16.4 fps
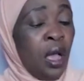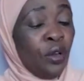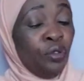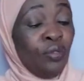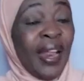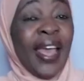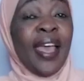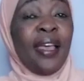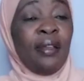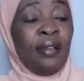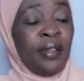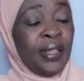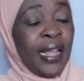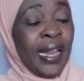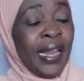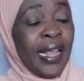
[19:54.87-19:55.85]
today
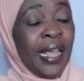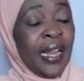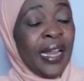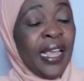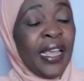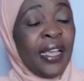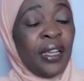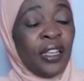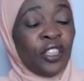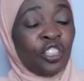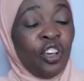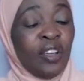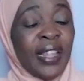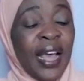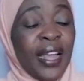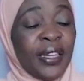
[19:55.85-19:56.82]
in the link
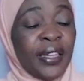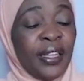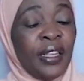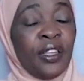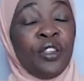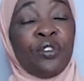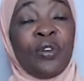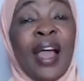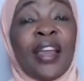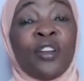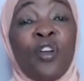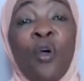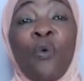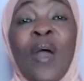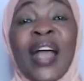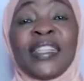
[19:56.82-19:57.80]
so that you can
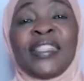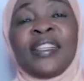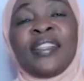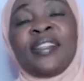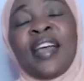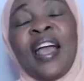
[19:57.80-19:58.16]
go watch it.